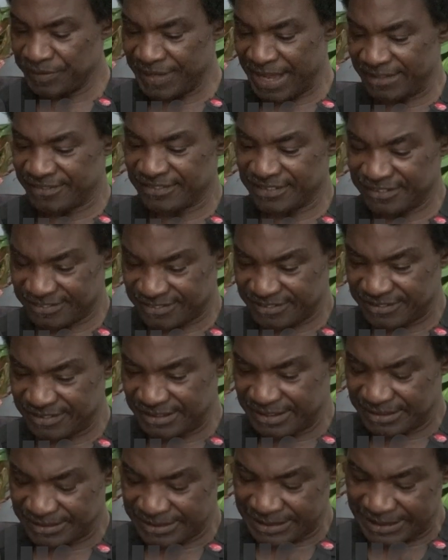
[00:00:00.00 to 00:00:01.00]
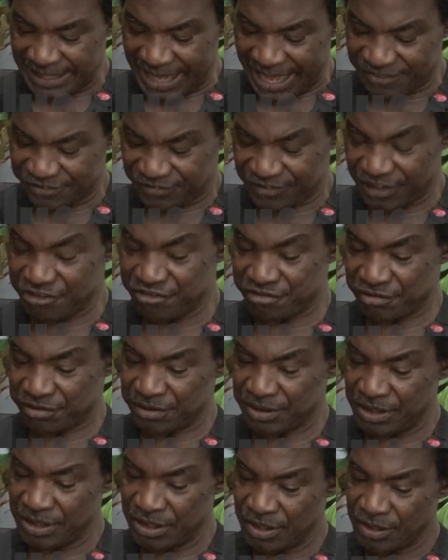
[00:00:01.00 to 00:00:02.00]
that is the last
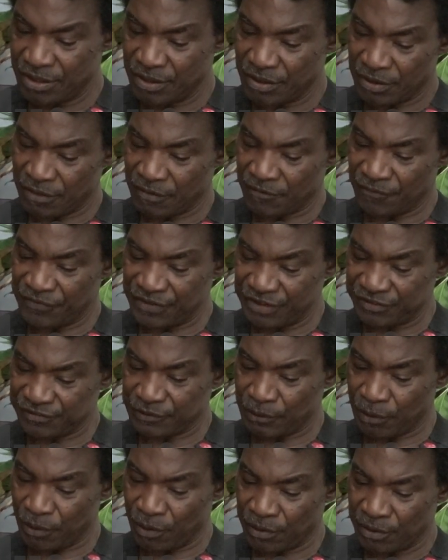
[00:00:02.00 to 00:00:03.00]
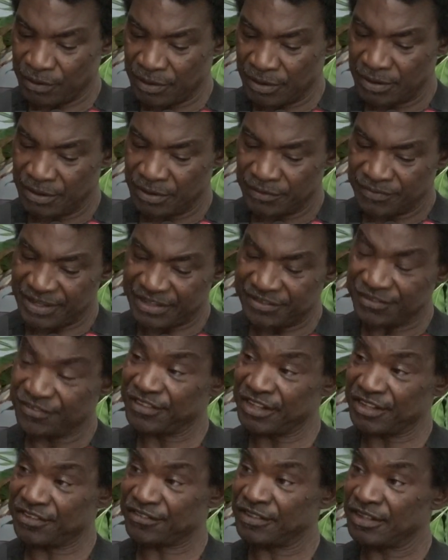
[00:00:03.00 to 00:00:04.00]
section of this law.
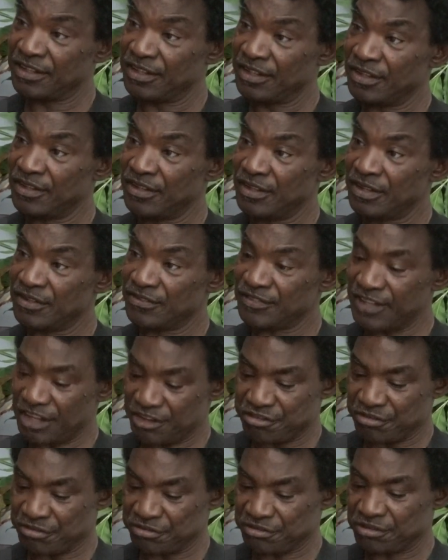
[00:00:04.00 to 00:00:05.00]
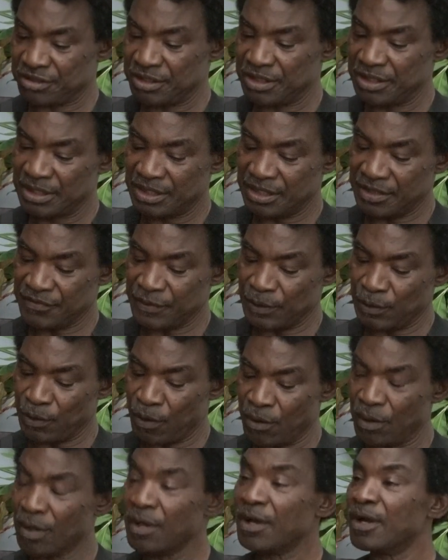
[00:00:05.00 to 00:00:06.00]
36 sections in the
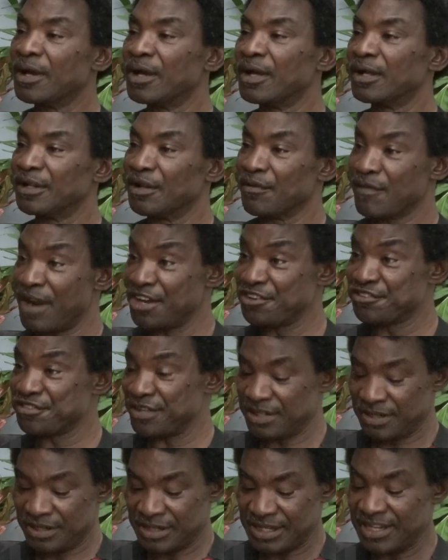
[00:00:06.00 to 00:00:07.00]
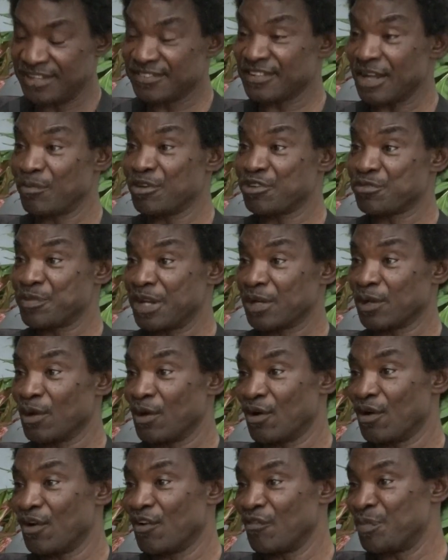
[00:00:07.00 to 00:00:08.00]
law, the Ranching Establishment
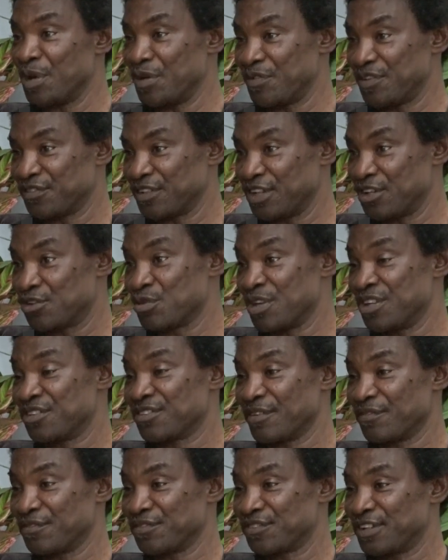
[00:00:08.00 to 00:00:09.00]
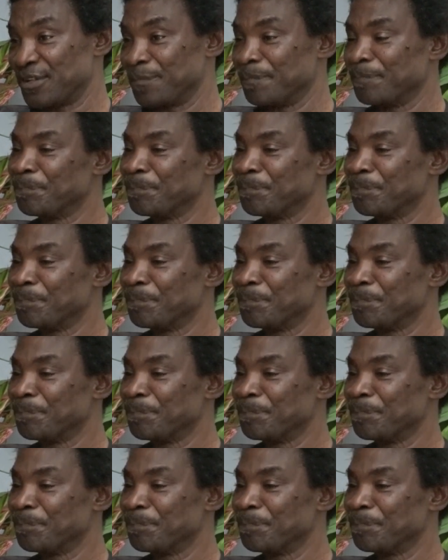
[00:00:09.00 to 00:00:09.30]
Law of Benue State 2017.